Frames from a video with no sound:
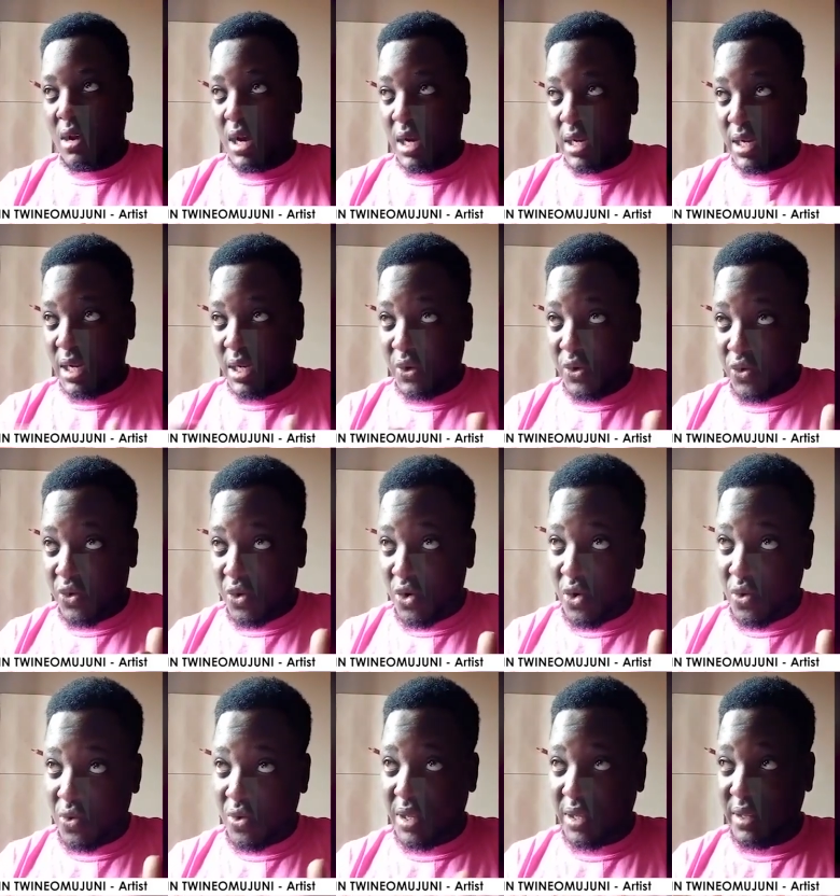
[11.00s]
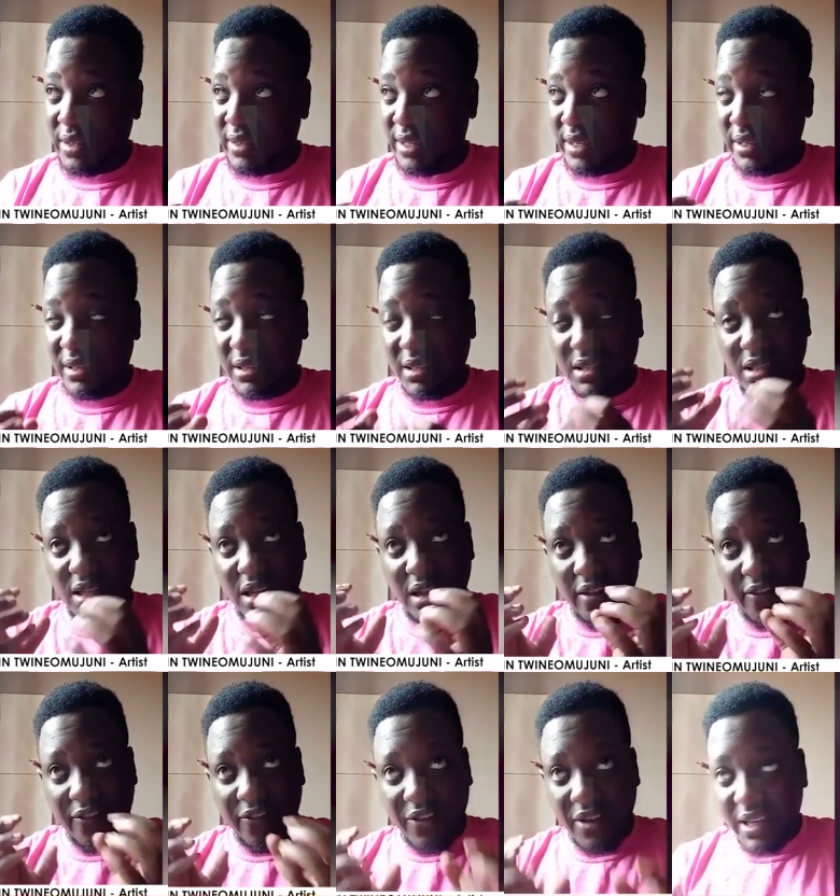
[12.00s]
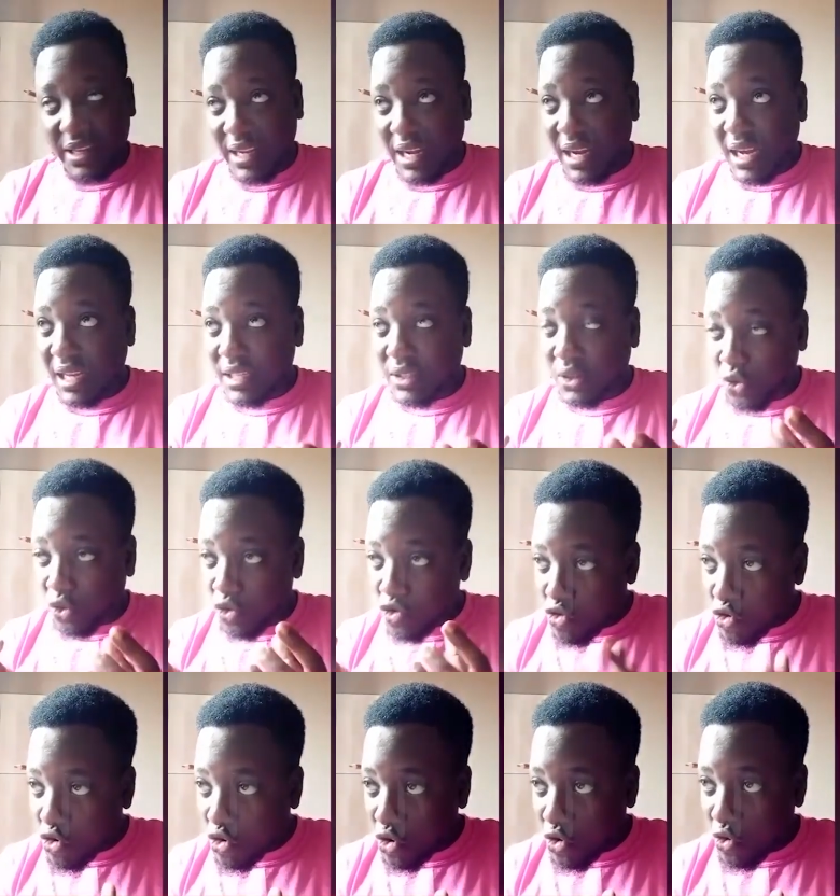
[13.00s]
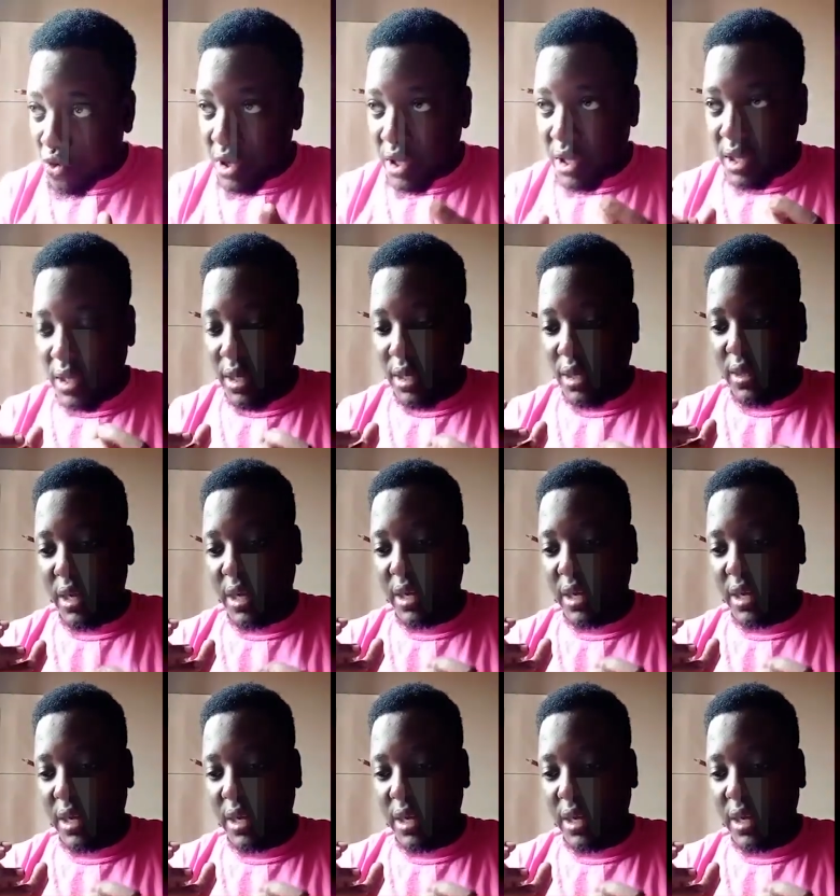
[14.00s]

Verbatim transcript: Under drawing, there is a fine art drawing,